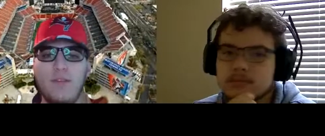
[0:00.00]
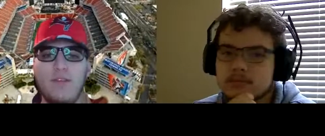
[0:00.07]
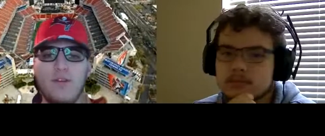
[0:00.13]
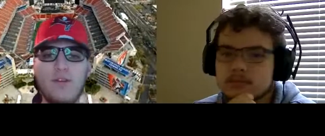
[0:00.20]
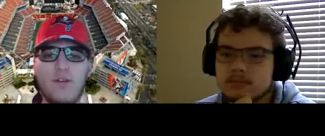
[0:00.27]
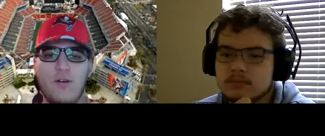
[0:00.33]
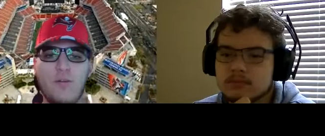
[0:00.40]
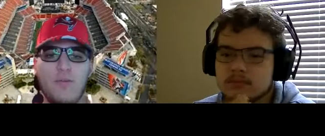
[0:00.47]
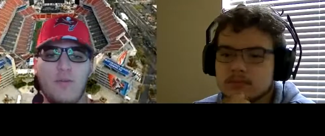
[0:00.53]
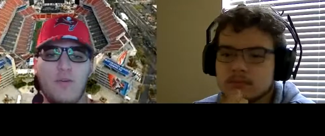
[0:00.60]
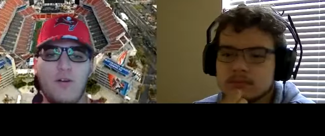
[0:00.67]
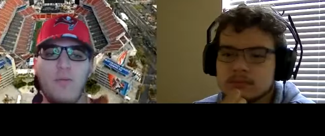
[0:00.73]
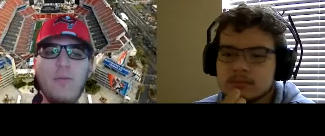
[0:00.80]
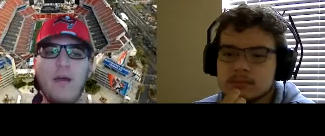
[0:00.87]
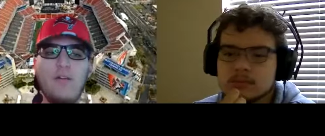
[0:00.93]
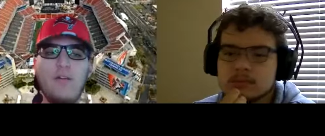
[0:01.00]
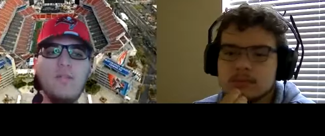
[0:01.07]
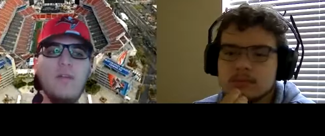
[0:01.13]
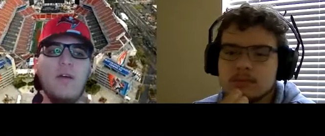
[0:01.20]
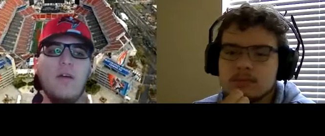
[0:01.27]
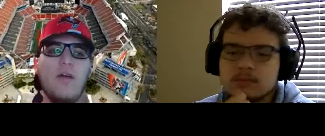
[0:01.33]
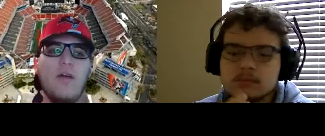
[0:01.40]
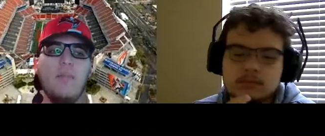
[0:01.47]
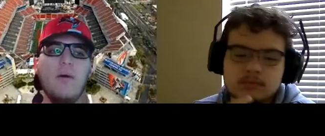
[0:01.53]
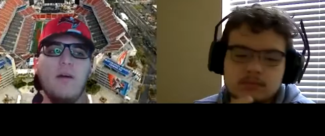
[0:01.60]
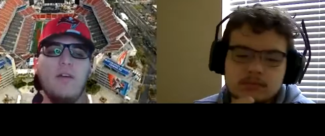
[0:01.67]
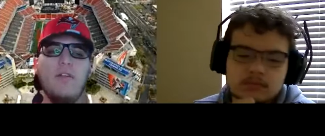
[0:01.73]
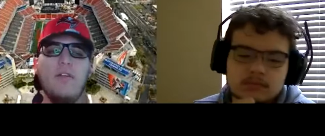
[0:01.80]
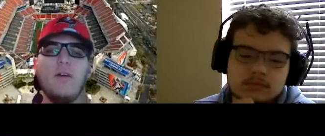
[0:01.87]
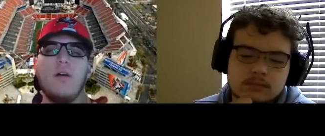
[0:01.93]
Speaker 1: through horrible quarterbacks.
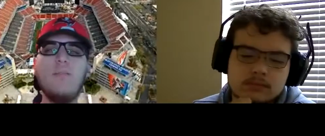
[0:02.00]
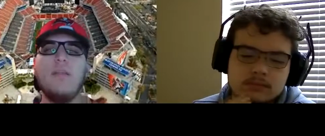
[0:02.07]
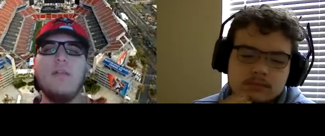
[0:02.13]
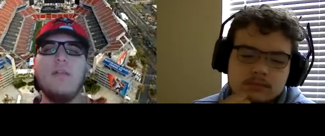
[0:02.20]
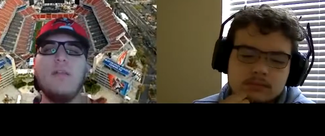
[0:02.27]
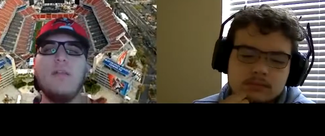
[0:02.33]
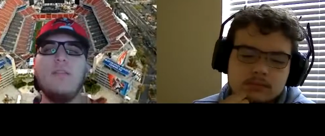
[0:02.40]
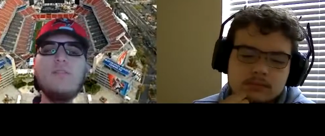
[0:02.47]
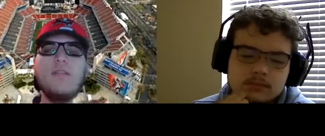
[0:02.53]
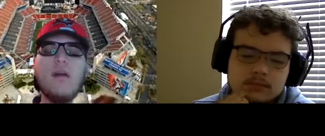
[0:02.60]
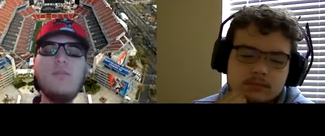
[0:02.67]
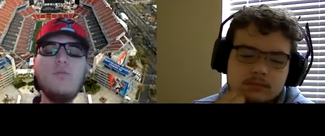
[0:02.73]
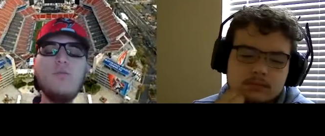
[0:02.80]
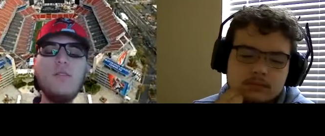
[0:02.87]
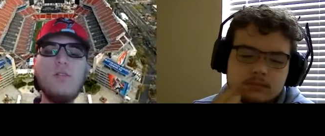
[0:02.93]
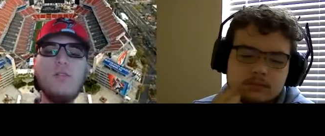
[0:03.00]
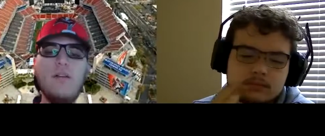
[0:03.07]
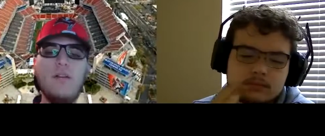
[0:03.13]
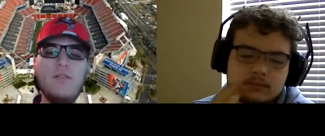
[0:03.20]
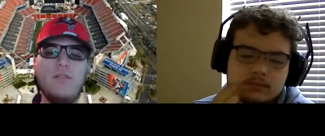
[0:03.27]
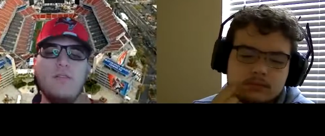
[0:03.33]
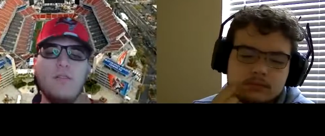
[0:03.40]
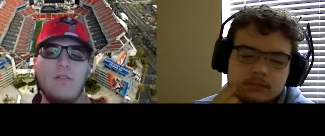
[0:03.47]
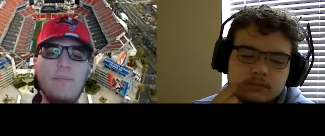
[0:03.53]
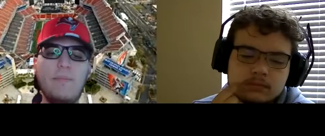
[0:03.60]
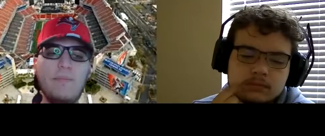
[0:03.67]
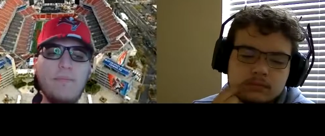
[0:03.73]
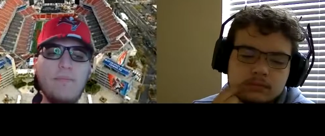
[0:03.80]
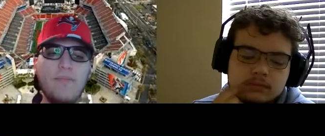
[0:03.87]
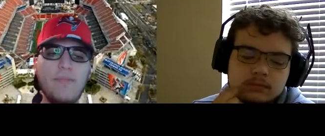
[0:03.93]
But you look up at the schedule and you see
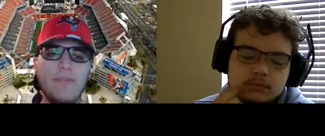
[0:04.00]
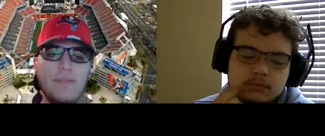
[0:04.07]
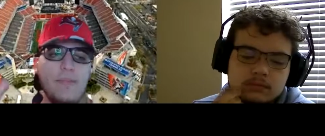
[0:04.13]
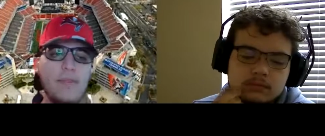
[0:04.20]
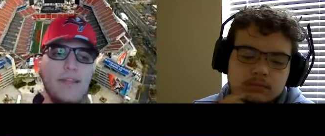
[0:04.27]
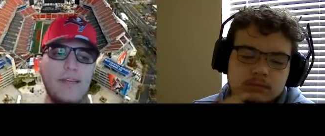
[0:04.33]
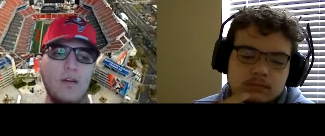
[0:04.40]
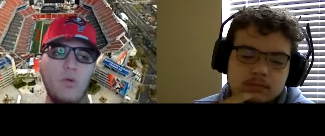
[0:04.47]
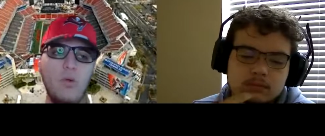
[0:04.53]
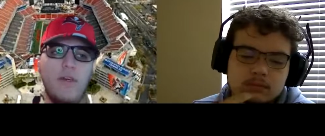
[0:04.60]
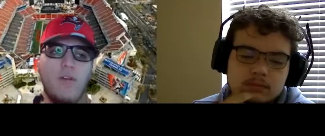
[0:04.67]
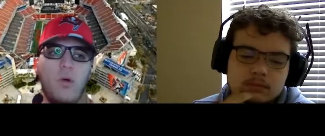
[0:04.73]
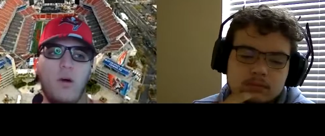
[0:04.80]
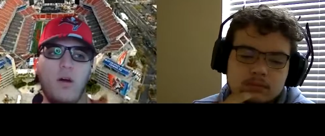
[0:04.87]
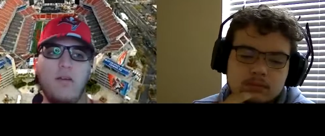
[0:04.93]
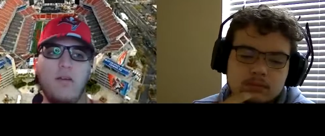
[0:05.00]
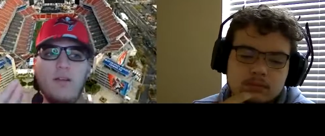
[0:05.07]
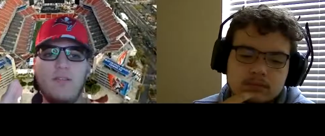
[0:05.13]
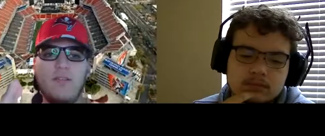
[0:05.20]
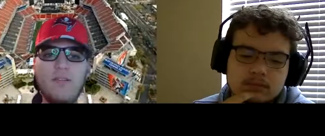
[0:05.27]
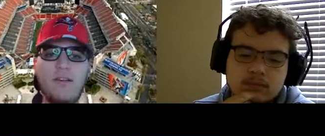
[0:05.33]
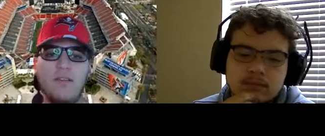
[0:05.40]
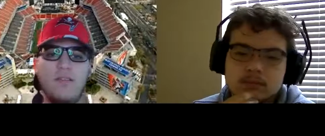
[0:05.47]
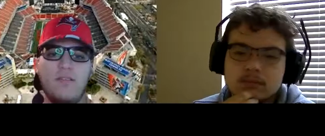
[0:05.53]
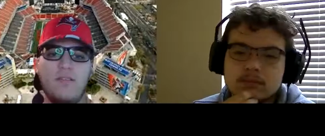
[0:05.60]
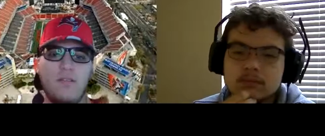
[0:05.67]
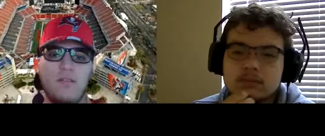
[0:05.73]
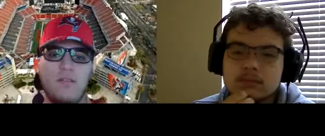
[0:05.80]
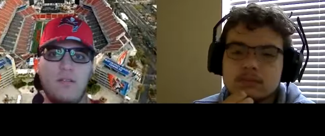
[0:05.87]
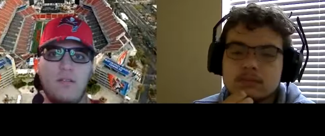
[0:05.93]
week 1, it's against
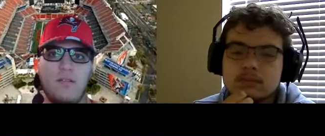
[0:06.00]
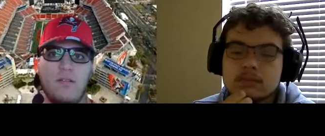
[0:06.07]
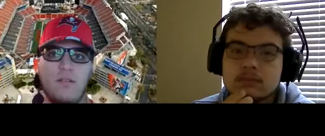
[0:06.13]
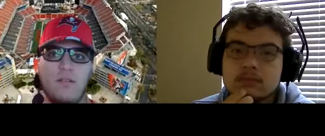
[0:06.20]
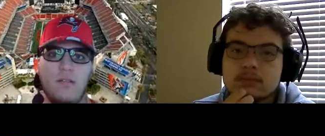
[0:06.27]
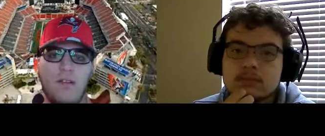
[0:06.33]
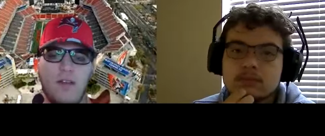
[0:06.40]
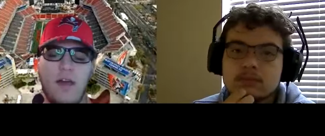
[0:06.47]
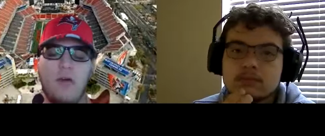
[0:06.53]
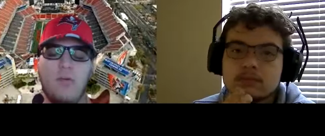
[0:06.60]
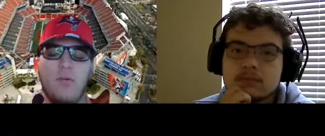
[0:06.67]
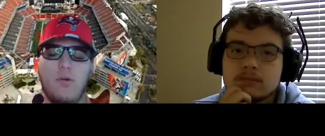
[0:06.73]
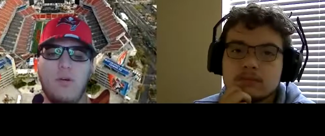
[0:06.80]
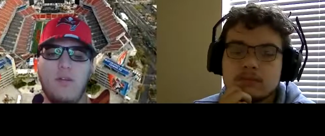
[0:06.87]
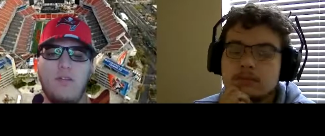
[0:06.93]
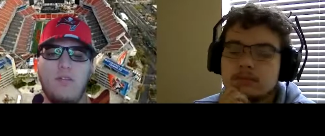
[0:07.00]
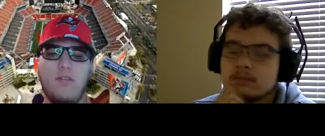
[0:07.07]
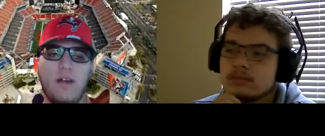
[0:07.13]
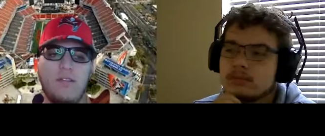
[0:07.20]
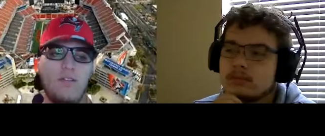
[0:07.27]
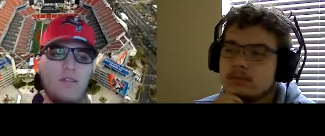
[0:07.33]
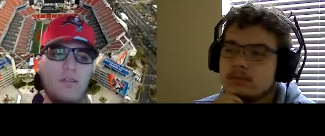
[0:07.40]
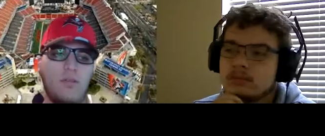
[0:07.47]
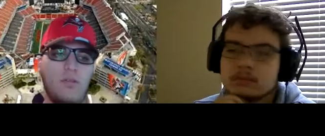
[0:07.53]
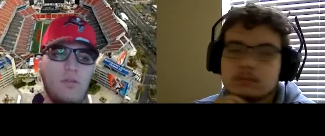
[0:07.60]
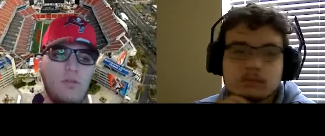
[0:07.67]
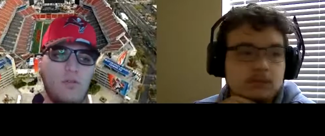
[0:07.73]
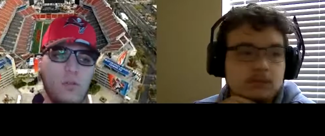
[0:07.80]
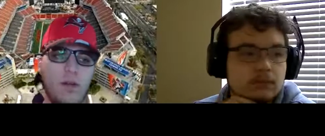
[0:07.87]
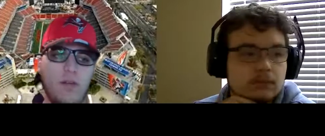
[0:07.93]
the Cowboys. That's a
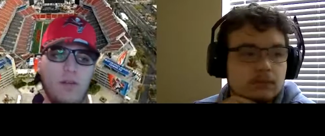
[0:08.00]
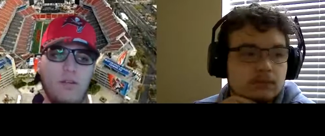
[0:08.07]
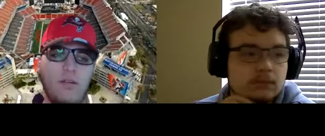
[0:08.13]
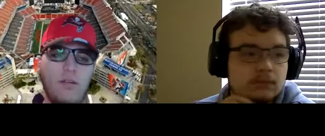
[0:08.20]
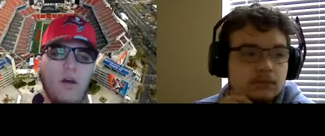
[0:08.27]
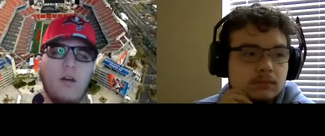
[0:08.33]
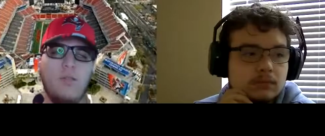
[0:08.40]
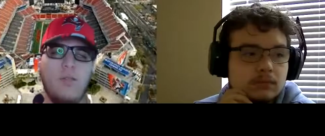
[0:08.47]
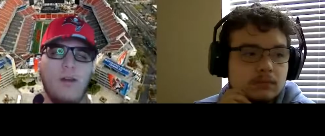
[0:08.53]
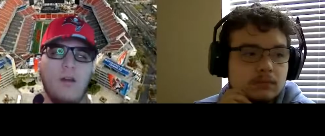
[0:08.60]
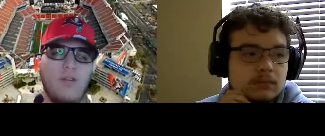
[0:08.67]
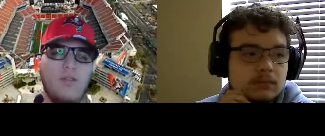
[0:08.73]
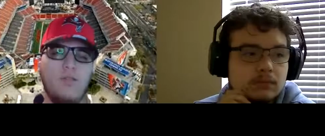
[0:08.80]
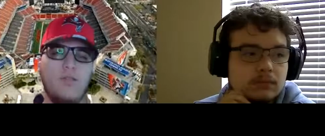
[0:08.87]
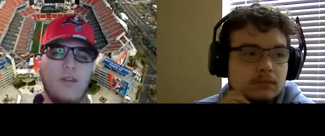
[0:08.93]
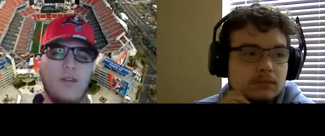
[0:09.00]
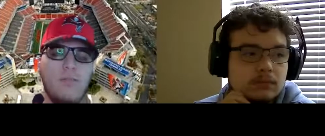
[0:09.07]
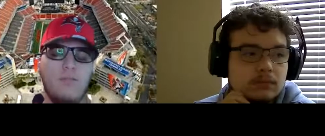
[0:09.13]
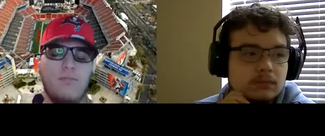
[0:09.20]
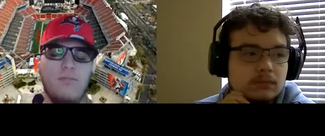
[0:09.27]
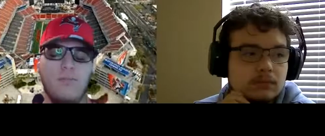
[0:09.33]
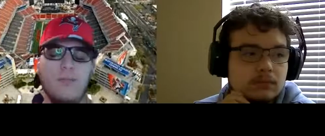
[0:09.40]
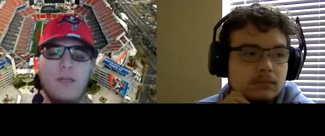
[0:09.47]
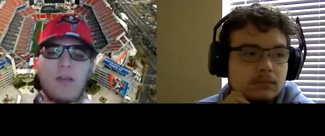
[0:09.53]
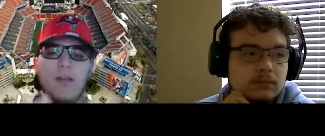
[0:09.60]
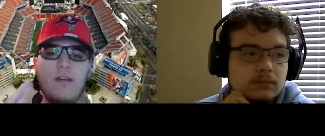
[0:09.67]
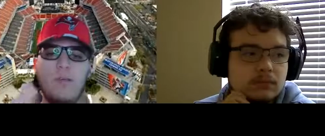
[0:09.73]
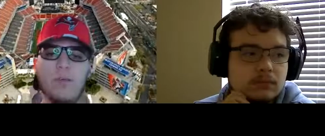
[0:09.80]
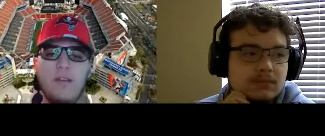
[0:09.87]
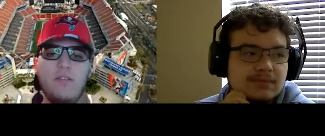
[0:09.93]
win, not America's team.
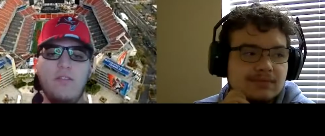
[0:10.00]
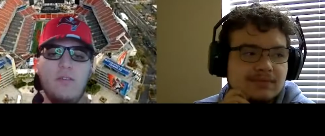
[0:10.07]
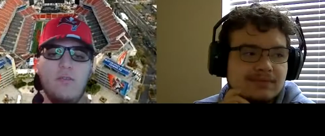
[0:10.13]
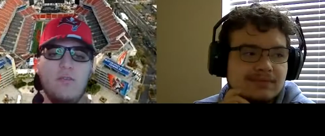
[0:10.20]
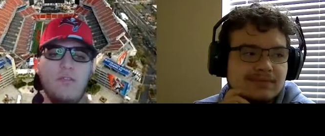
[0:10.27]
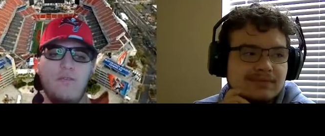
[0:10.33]
Week 2 is the